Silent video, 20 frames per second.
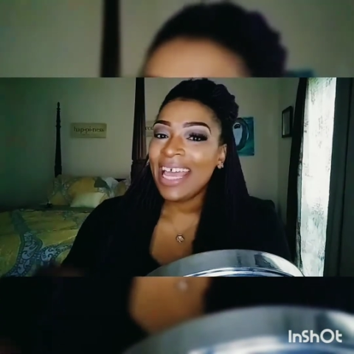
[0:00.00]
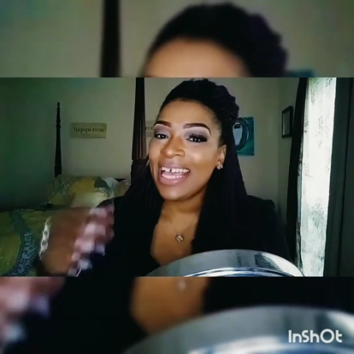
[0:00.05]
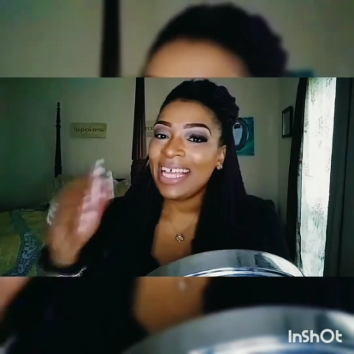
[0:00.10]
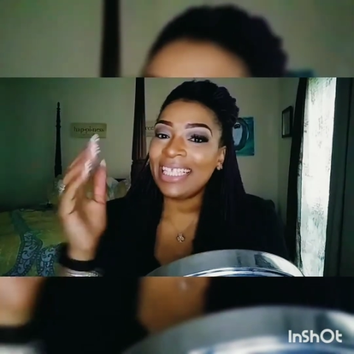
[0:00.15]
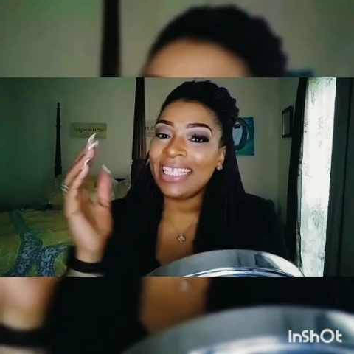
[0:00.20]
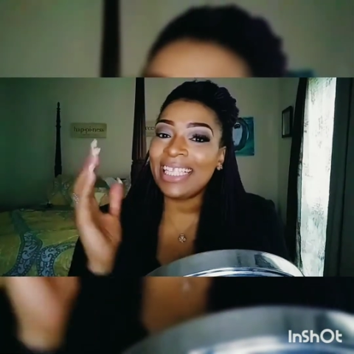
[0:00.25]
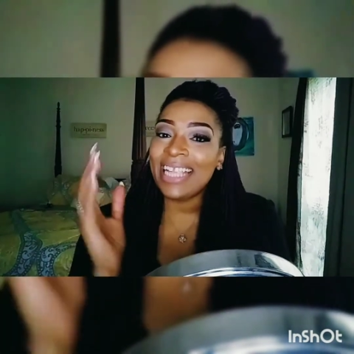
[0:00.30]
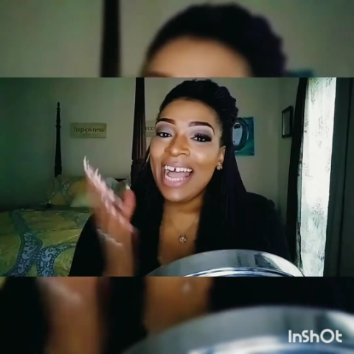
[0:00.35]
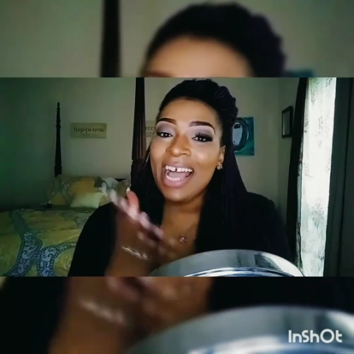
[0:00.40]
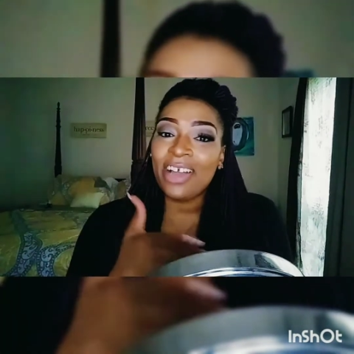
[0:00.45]

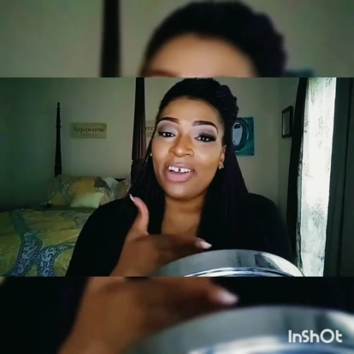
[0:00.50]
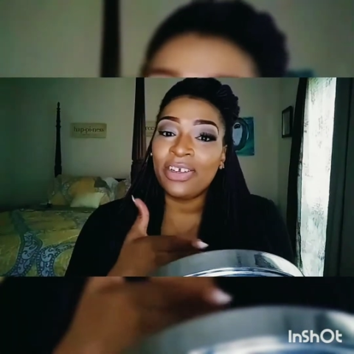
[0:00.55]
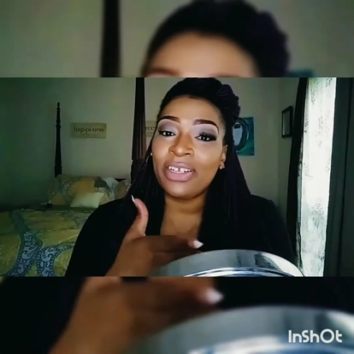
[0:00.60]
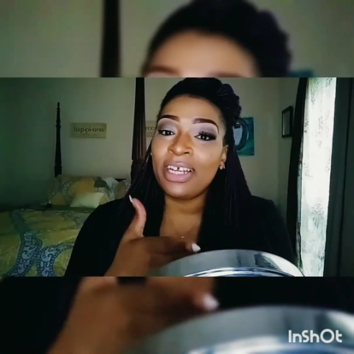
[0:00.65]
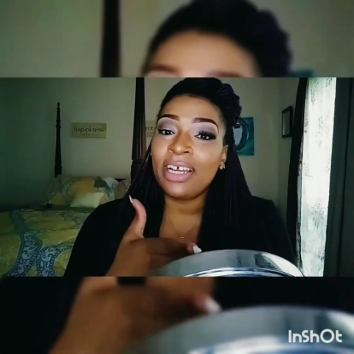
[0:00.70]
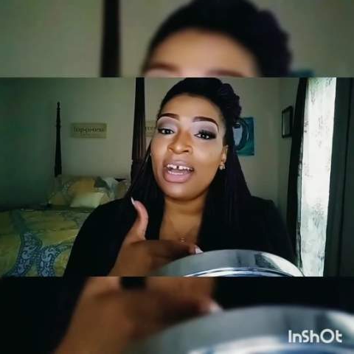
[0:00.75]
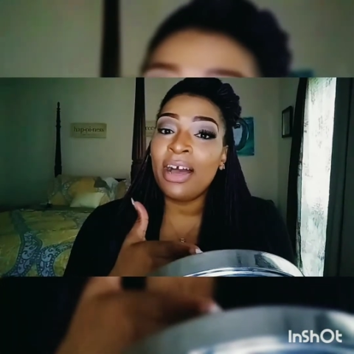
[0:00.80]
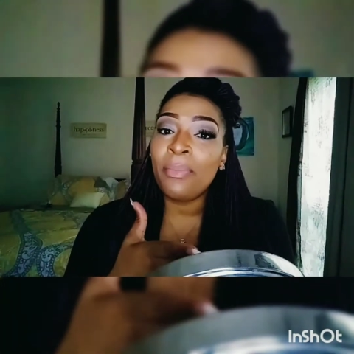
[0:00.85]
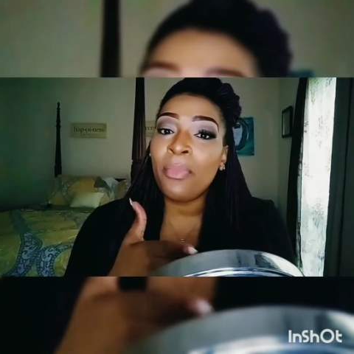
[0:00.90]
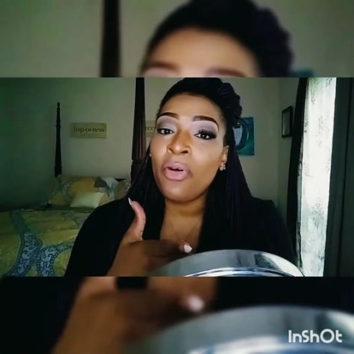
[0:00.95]
It's not going
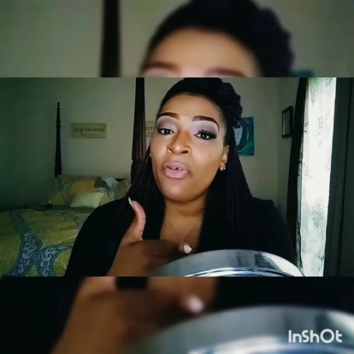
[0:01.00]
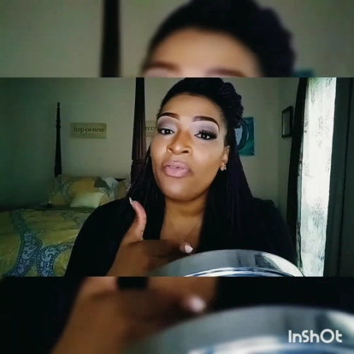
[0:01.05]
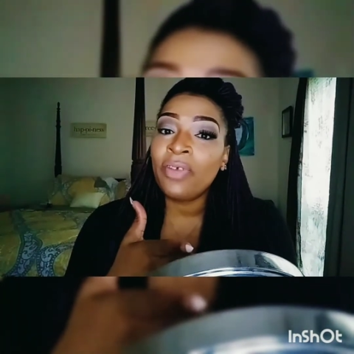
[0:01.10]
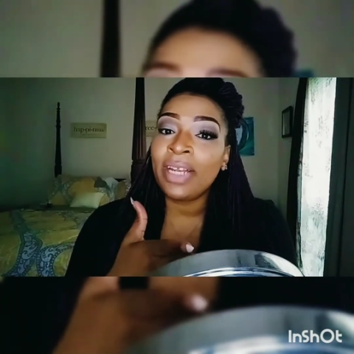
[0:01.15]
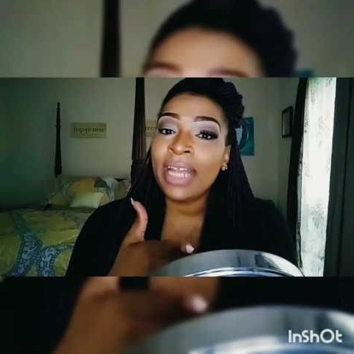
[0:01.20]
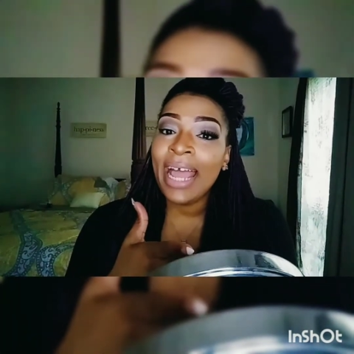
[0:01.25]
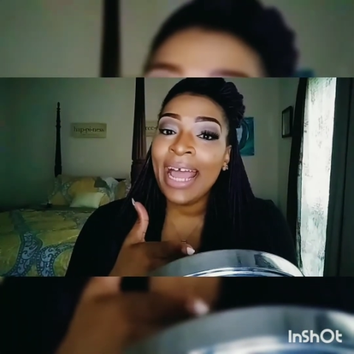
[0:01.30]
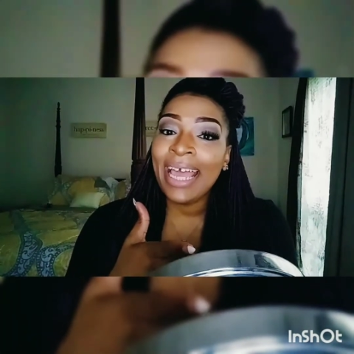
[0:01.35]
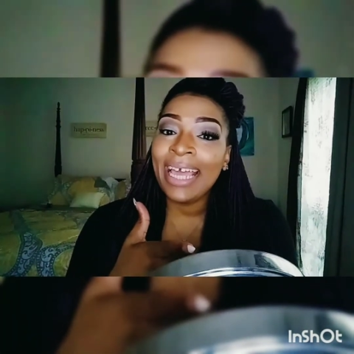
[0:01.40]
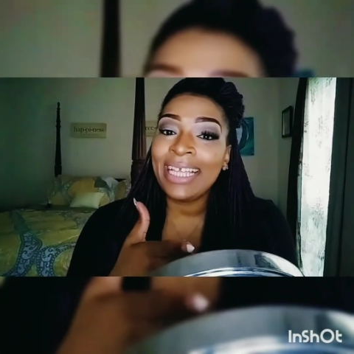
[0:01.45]
to come
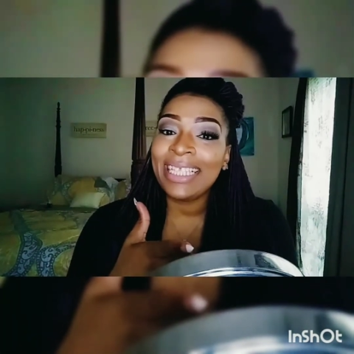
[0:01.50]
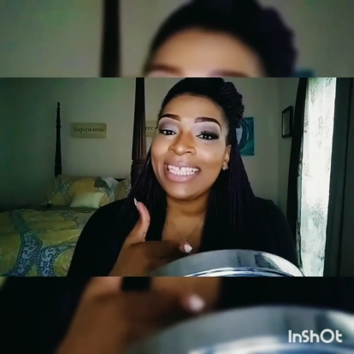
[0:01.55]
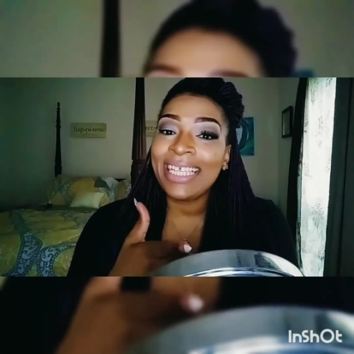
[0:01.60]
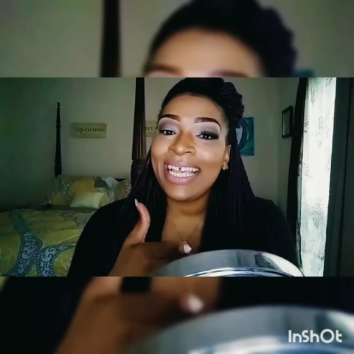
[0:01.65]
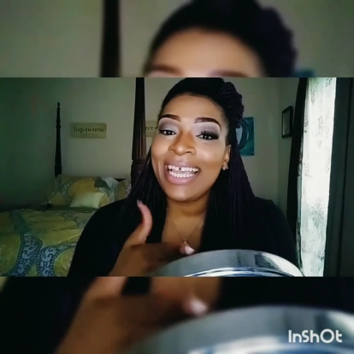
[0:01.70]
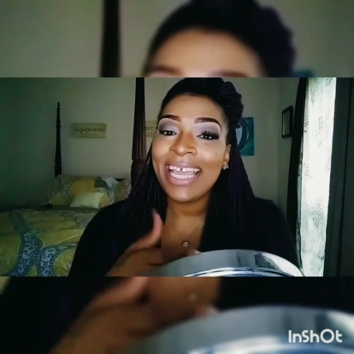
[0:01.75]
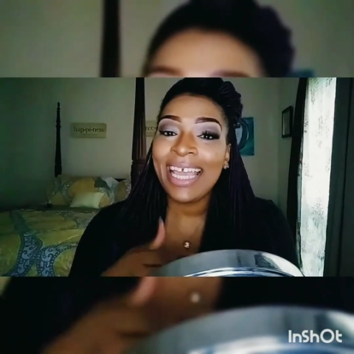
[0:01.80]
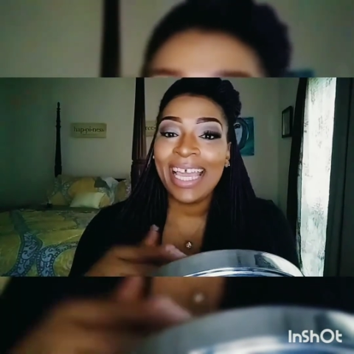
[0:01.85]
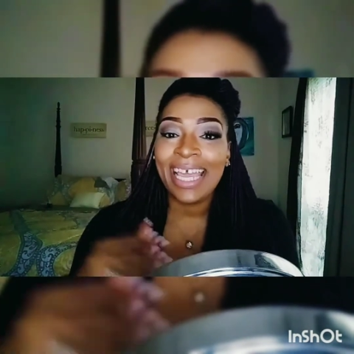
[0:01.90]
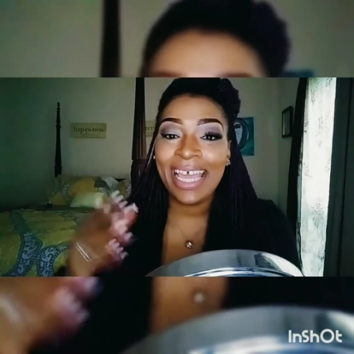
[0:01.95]
overnight.
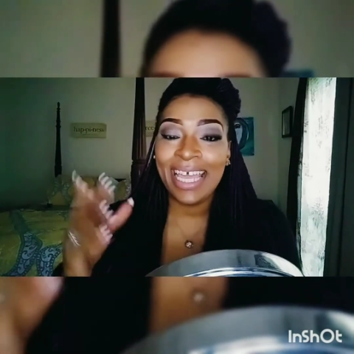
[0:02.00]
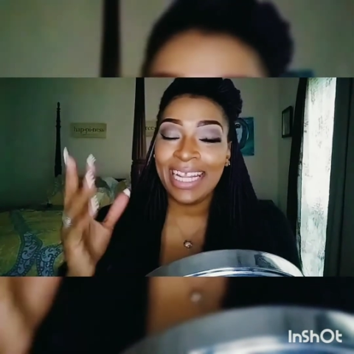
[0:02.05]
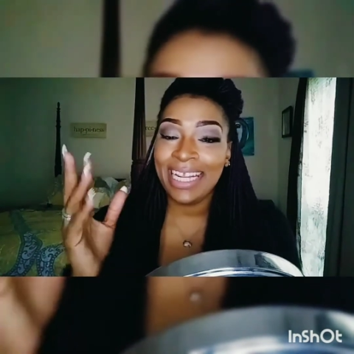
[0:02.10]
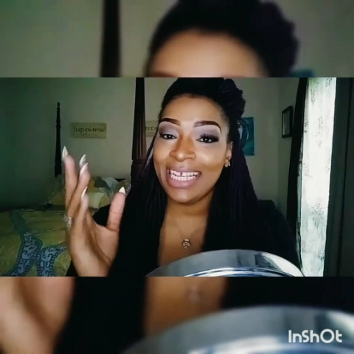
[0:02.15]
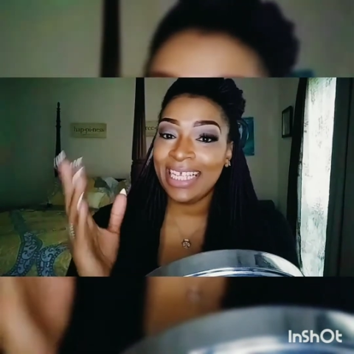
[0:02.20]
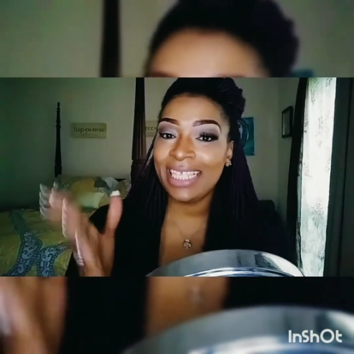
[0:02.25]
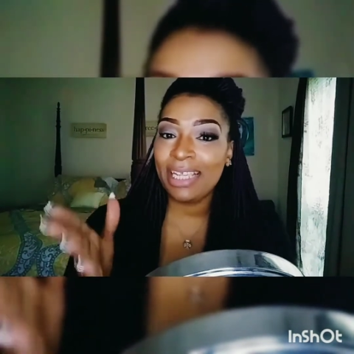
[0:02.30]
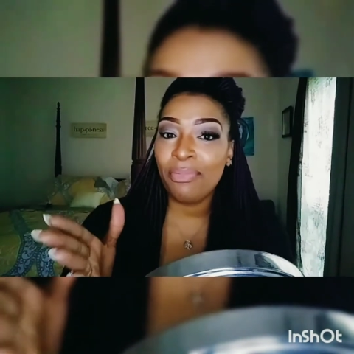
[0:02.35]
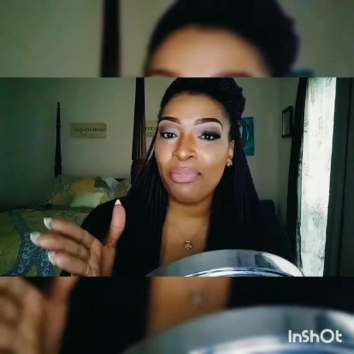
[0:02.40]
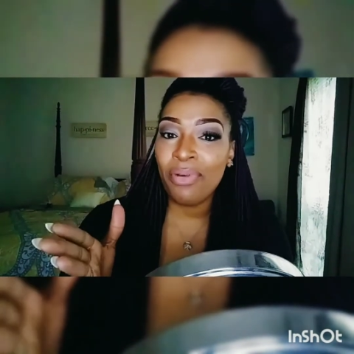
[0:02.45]
It
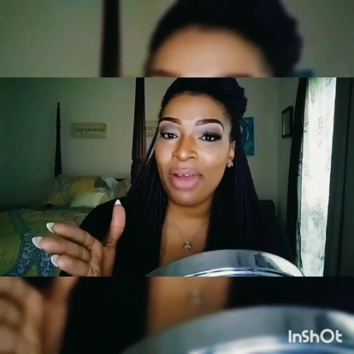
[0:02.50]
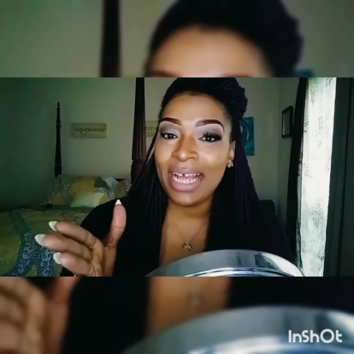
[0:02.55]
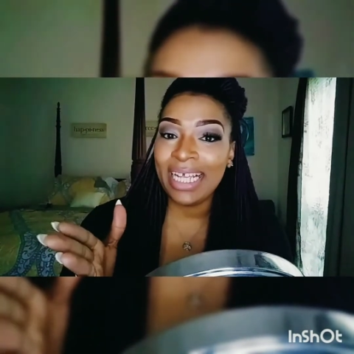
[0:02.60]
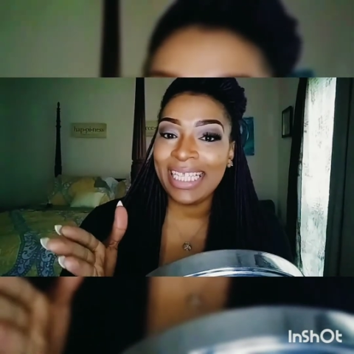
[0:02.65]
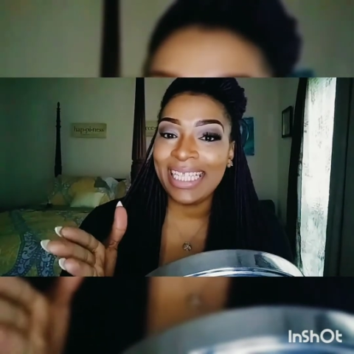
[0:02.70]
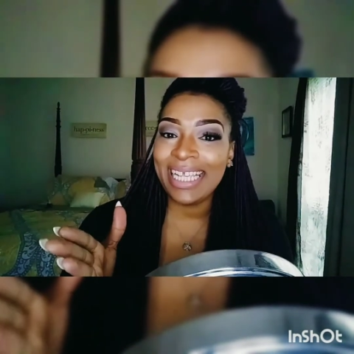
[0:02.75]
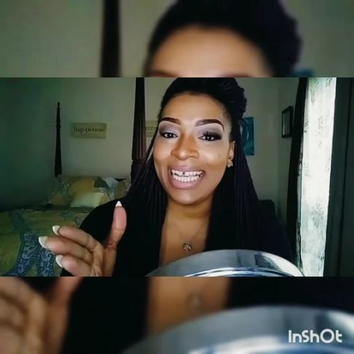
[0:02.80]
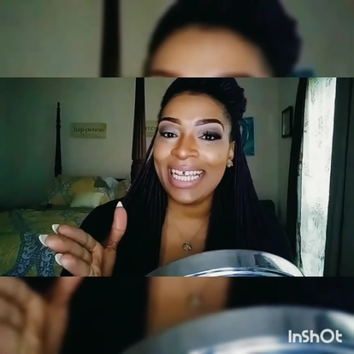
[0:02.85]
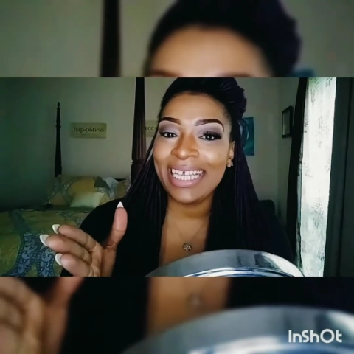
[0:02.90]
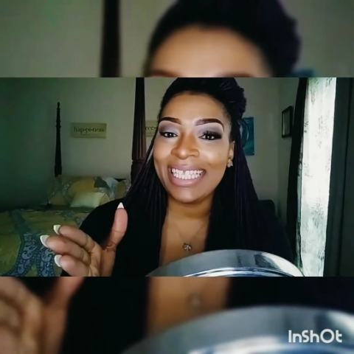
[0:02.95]
is a
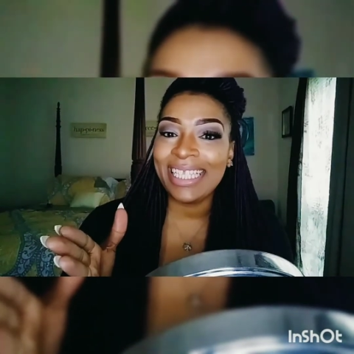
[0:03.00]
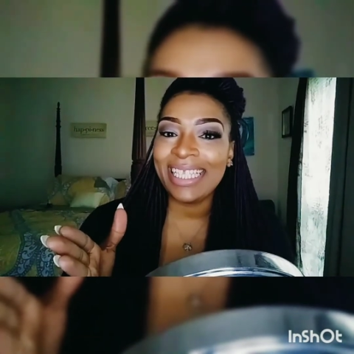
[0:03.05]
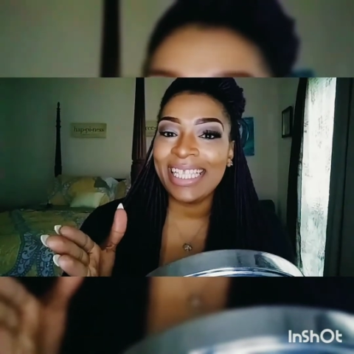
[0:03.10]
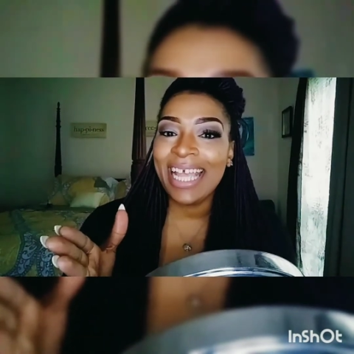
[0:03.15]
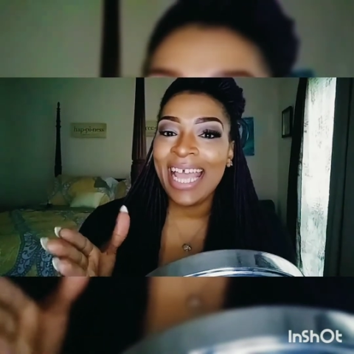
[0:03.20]
process.